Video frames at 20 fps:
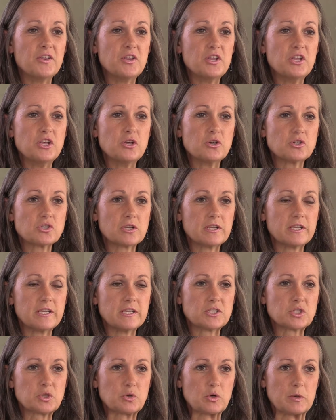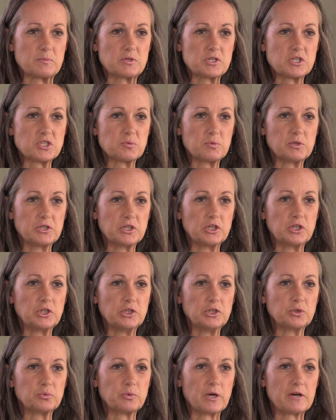Usually inscriptions will
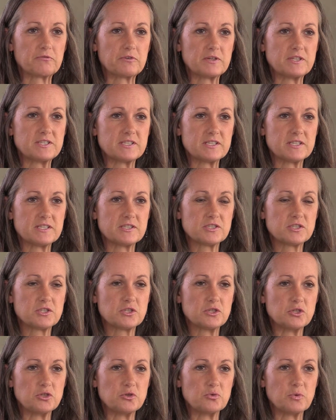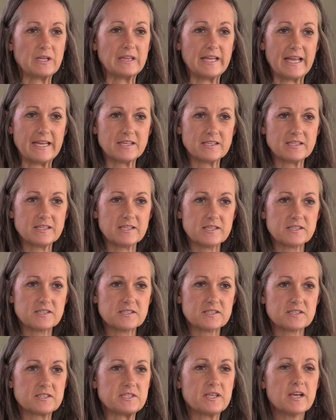include references to
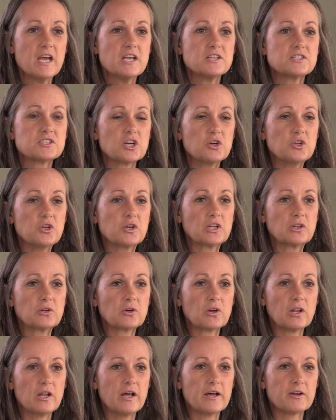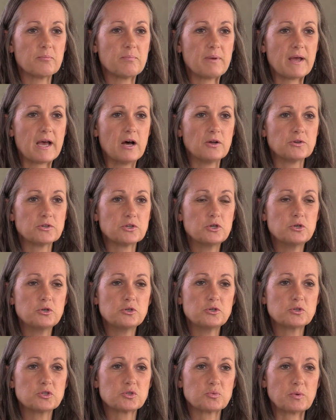relatedness. So you can learn a lot about
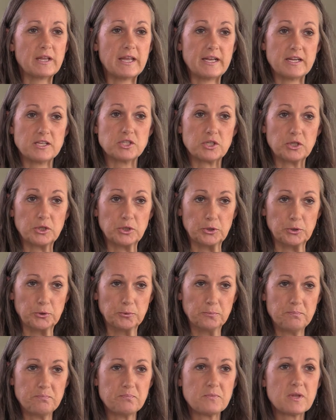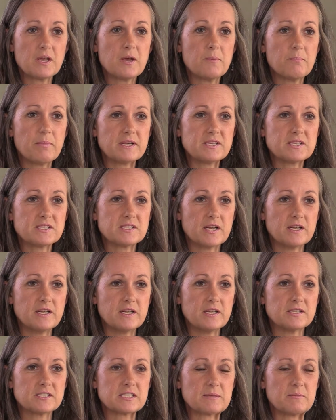who's related to whom by
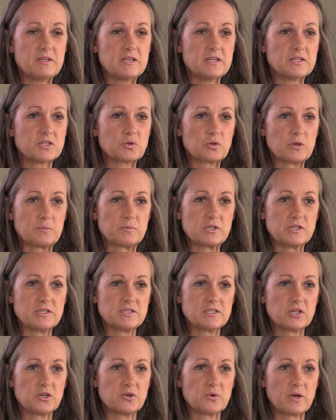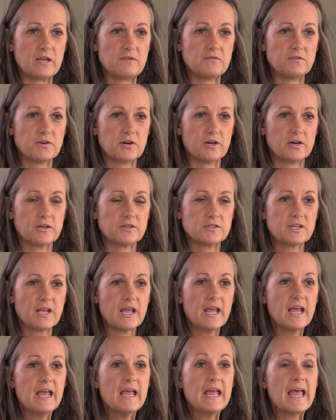studying some of the inscriptions in graveyards,
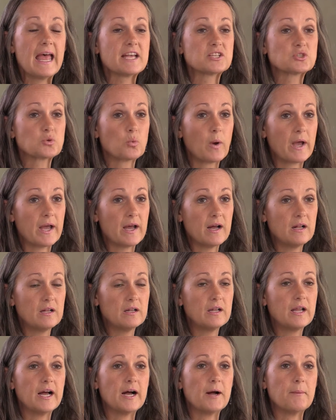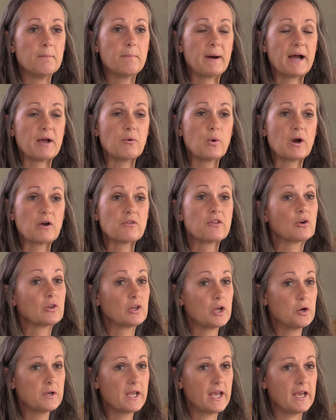as well by where they're
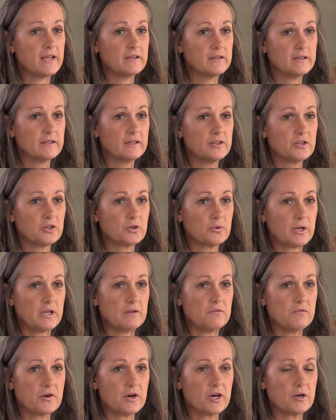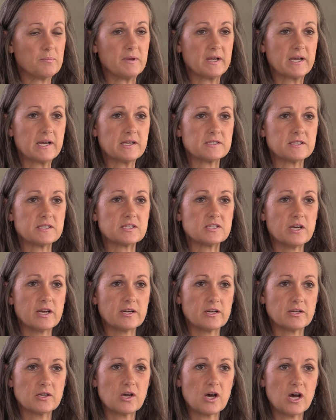located in the graveyard, because it's
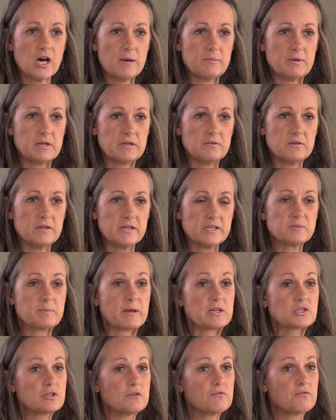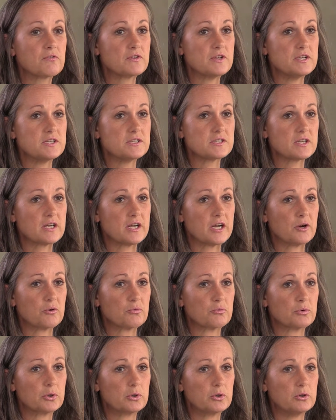not uncommon, especially for these
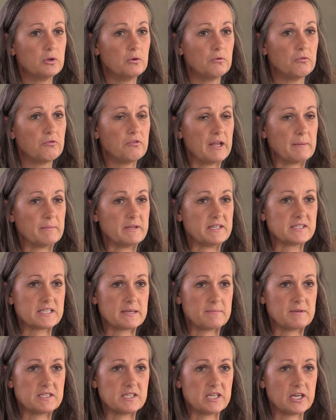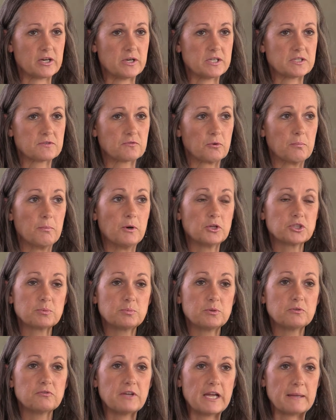rural family cemeteries, for
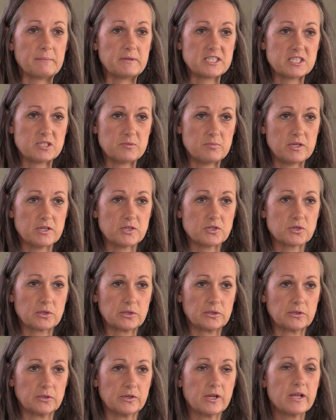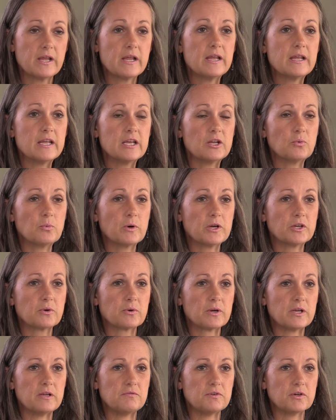multiple families to be interred in one
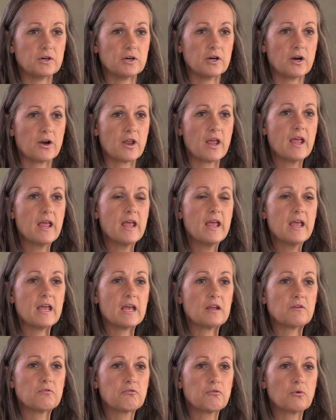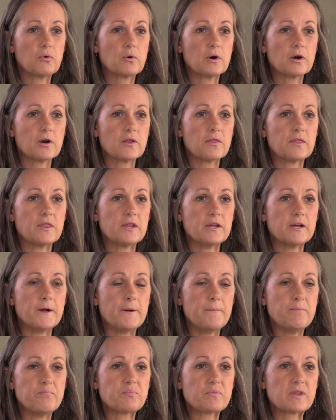graveyard and for
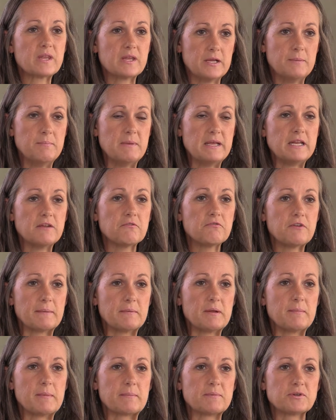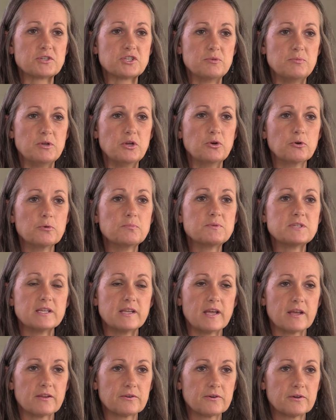the immediate family members to be grouped
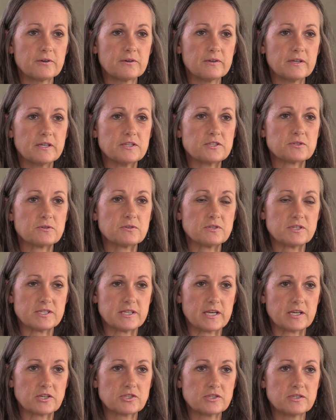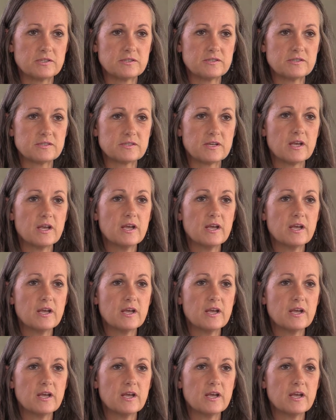together in certain sections.